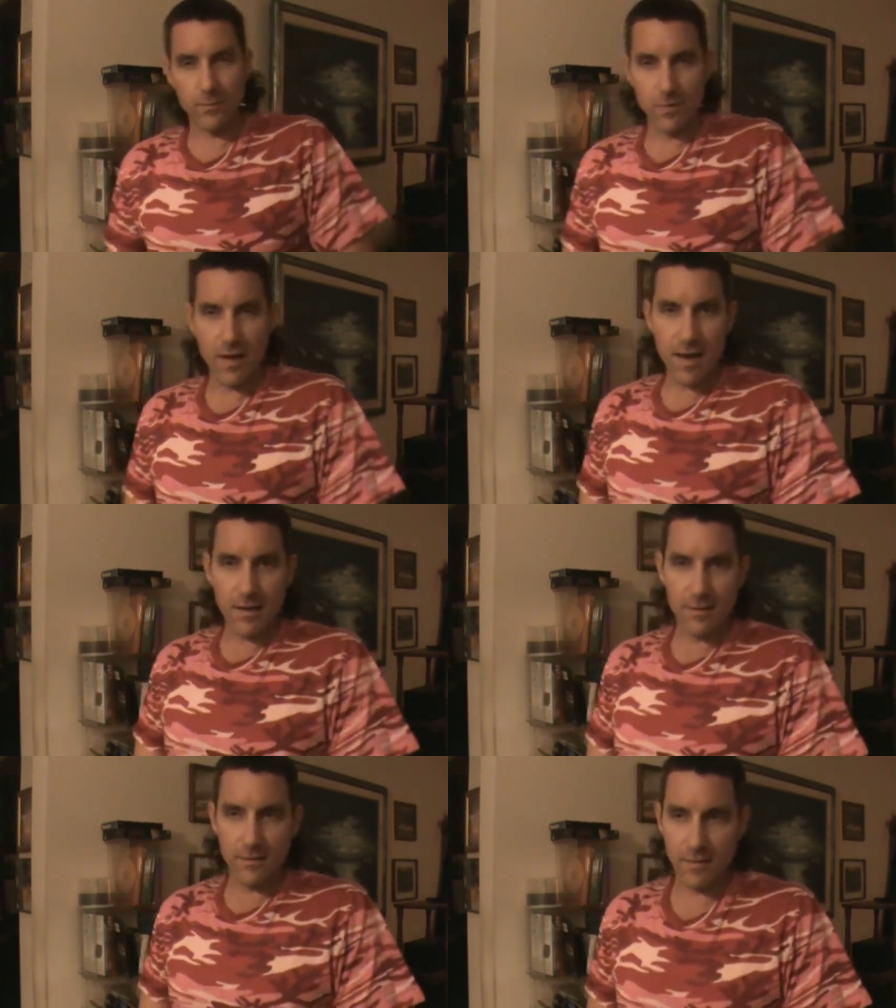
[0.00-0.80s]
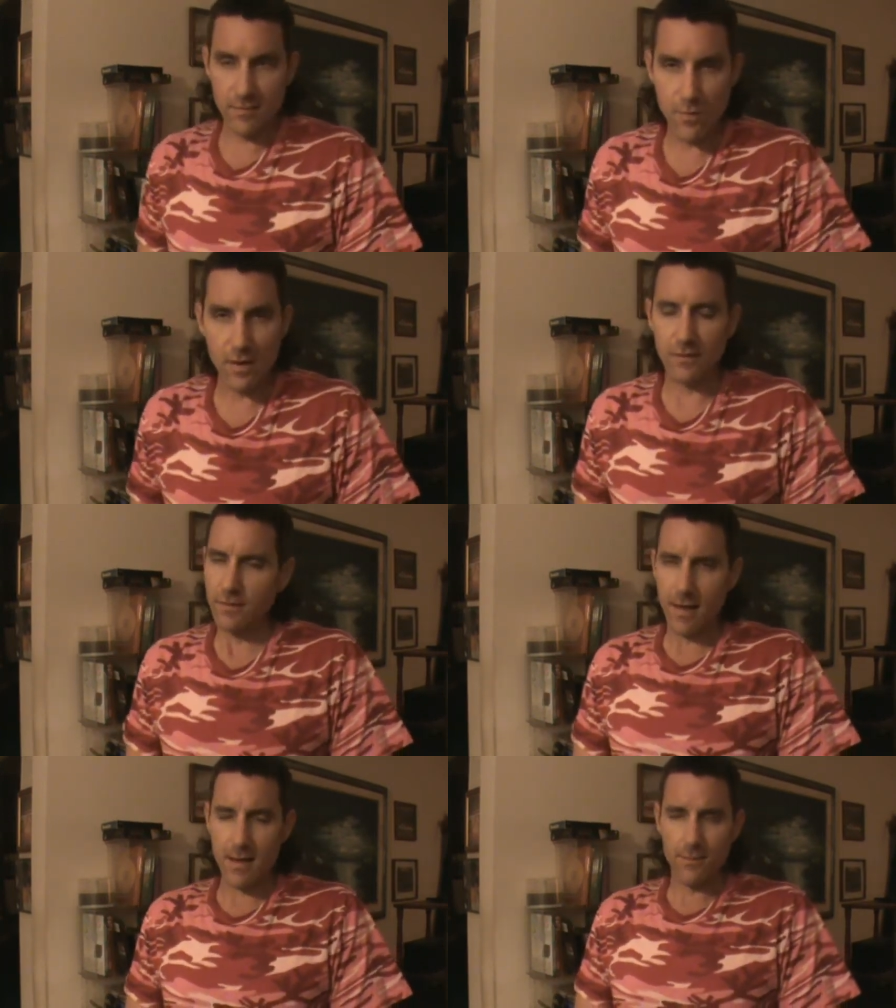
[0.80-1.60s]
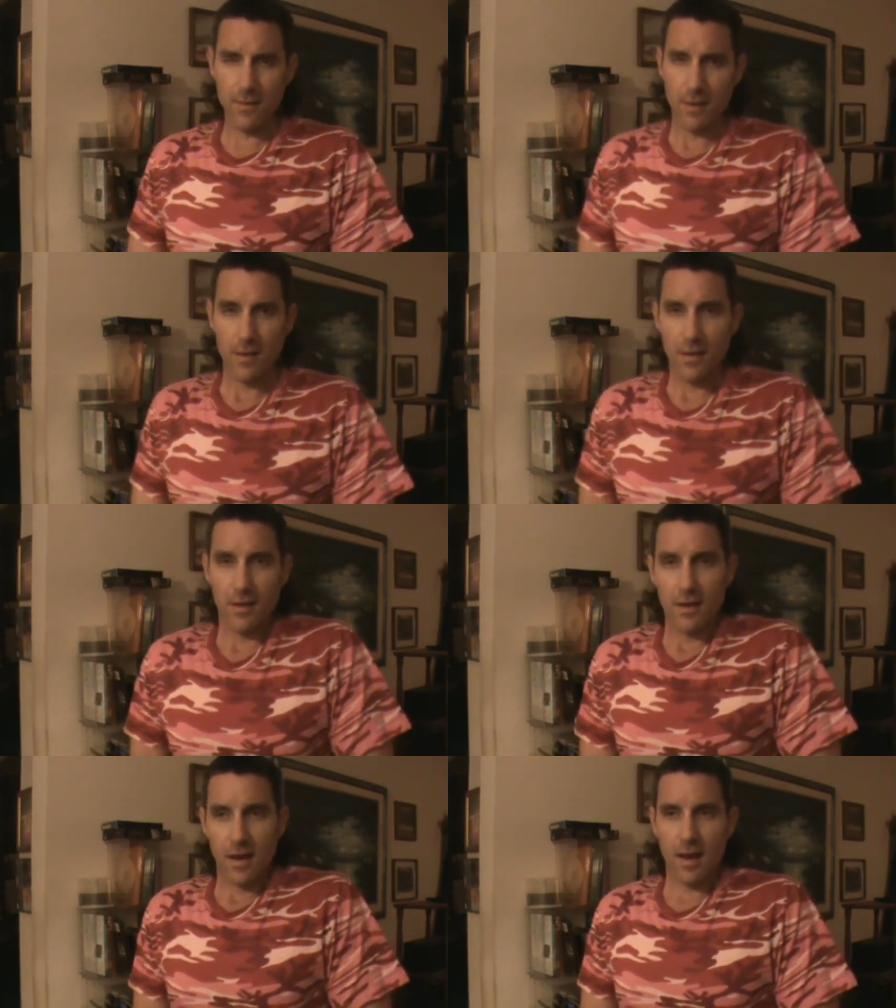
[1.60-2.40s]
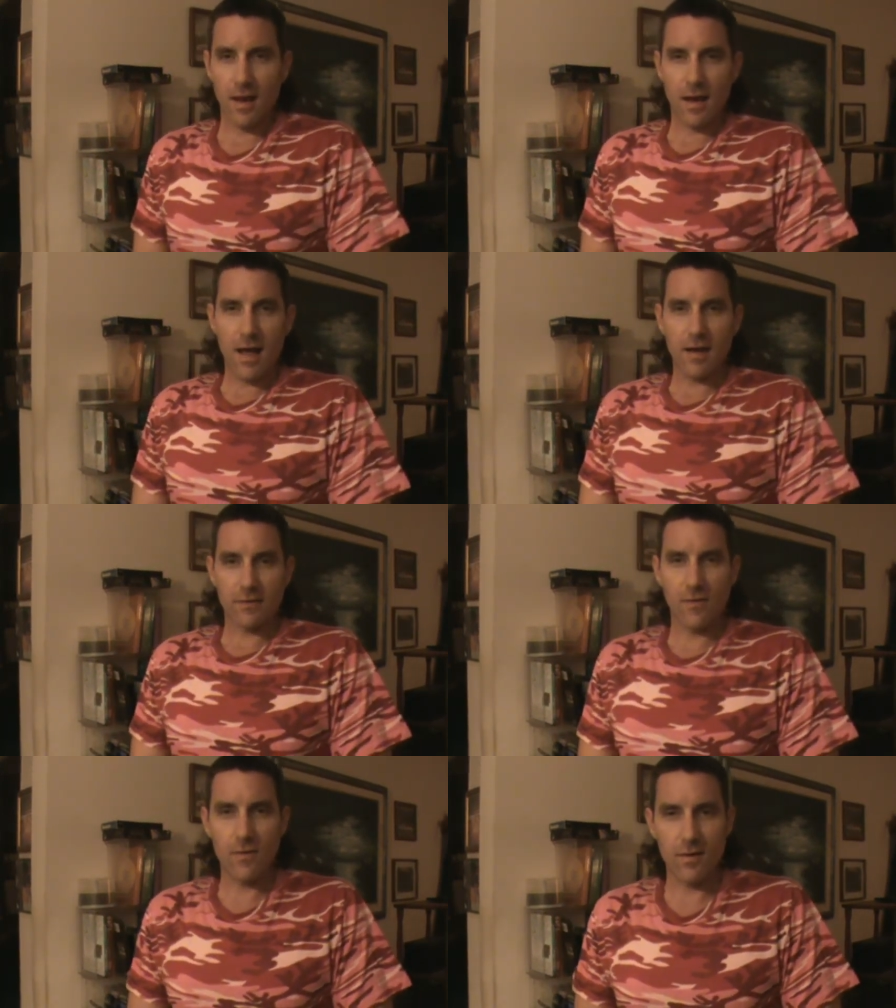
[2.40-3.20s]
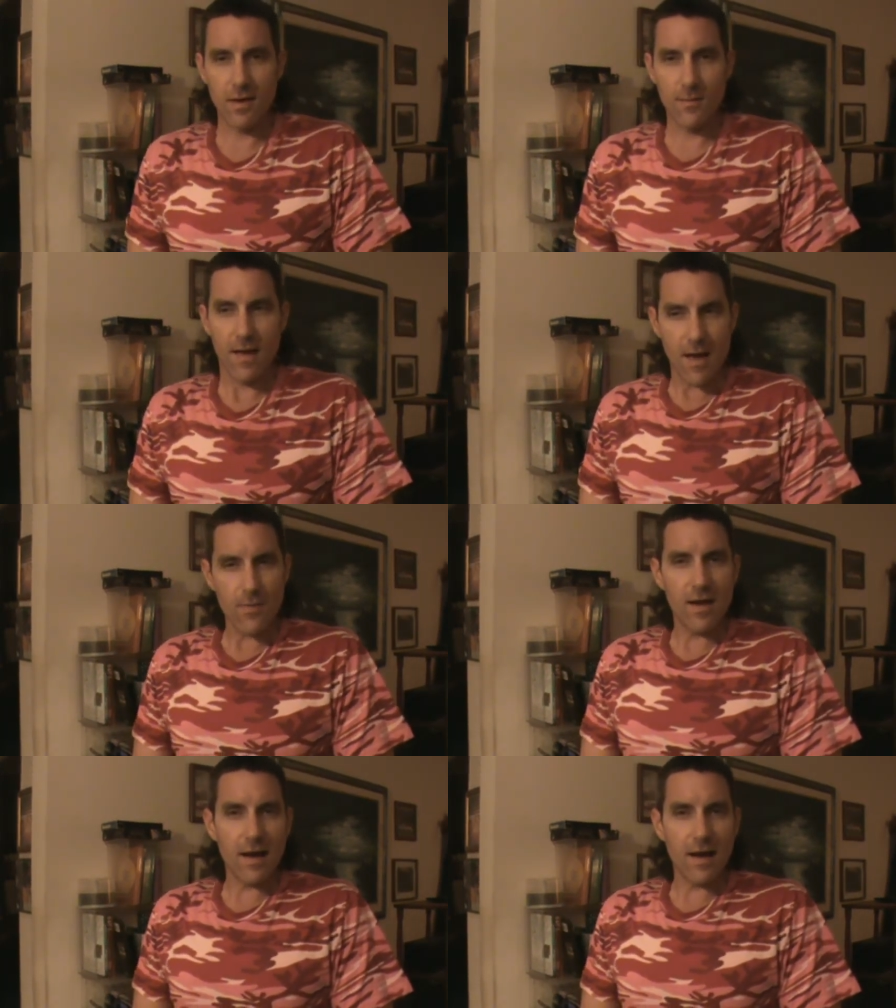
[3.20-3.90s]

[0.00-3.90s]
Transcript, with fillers: got to the bus stop, and I told him, "How about